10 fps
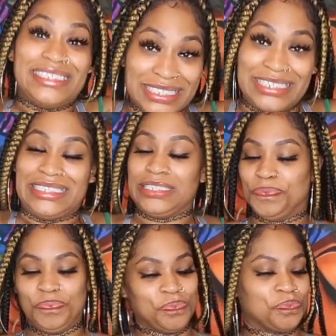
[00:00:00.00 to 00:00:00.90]
I'm
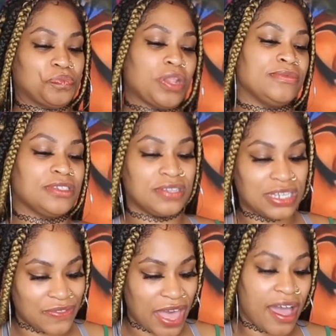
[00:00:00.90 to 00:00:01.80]
just going to
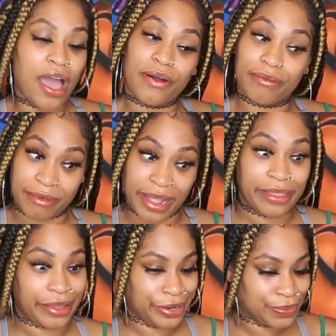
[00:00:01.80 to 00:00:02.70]
leave that right
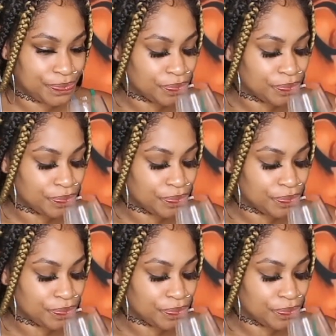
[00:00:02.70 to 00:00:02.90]
there.